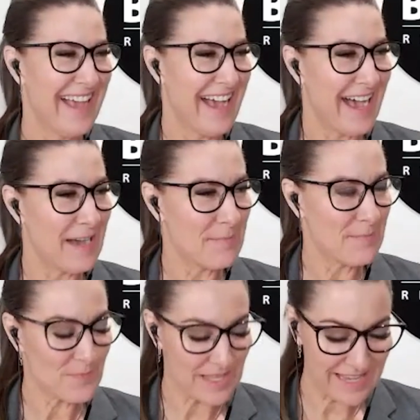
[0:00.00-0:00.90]

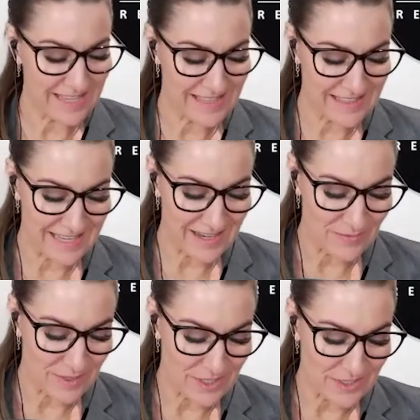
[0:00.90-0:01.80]
The other thing I
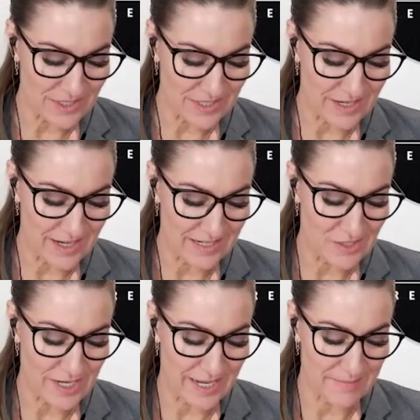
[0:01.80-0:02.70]
wanted to kind of
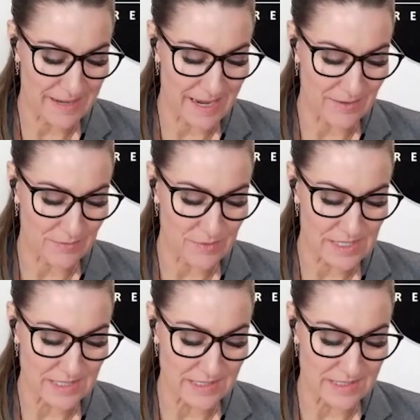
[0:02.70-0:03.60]
chat about
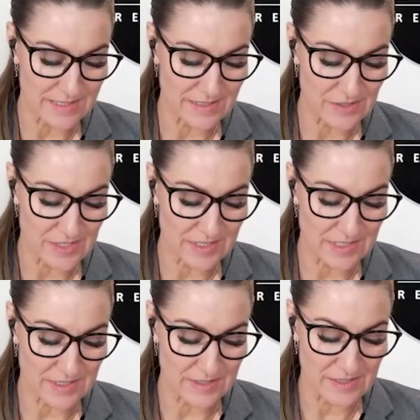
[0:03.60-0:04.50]
was
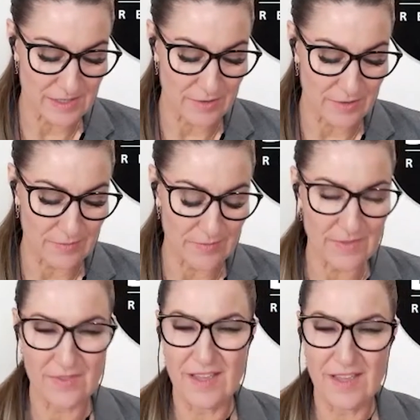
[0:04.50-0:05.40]
just,
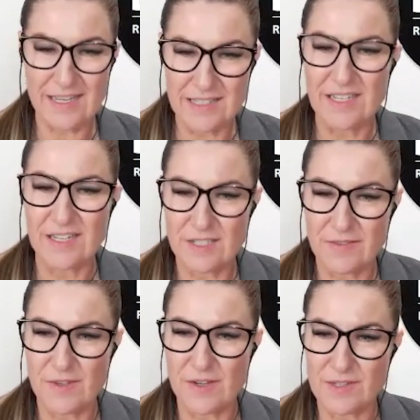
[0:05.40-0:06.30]
exit
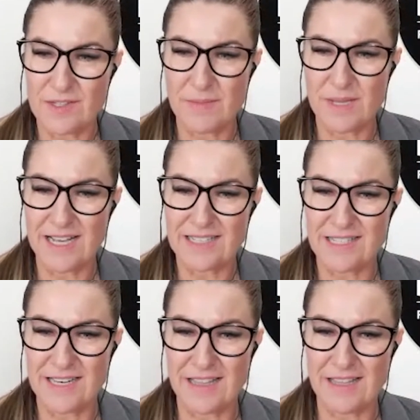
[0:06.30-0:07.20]
interviews. I mean, that's
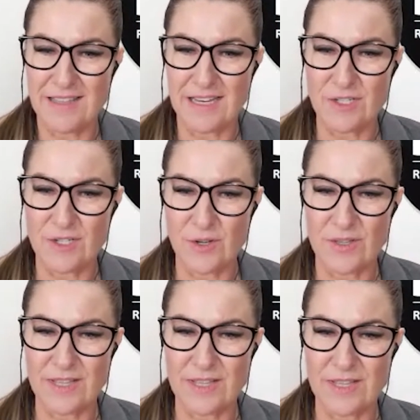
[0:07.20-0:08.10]
another thing too,
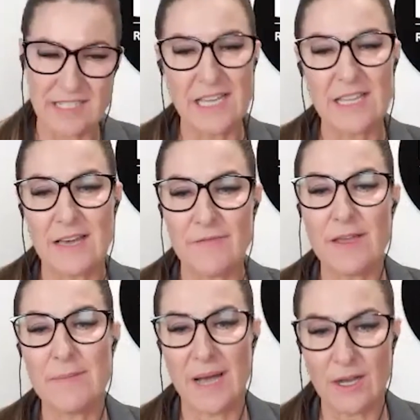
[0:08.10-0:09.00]
that's taking that
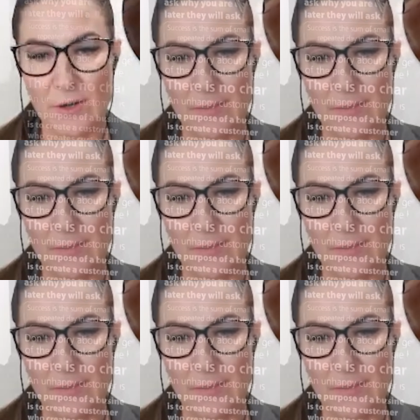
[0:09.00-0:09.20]
feedback on